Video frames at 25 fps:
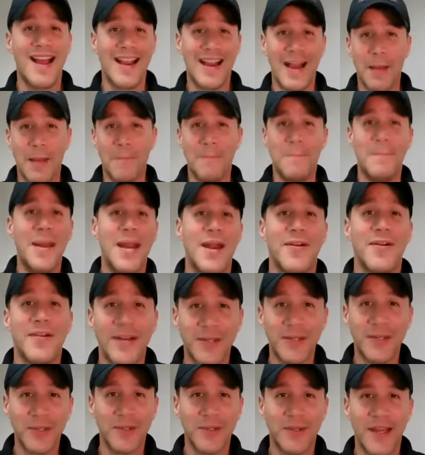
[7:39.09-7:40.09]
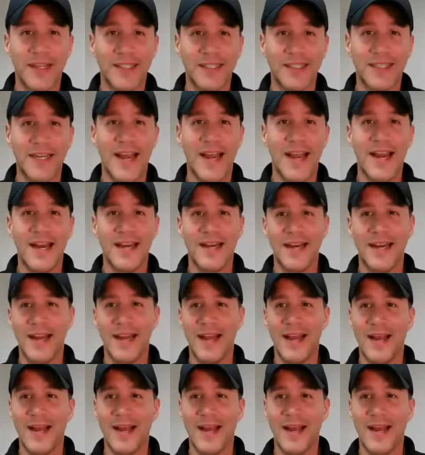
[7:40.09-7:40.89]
I got married in 2009.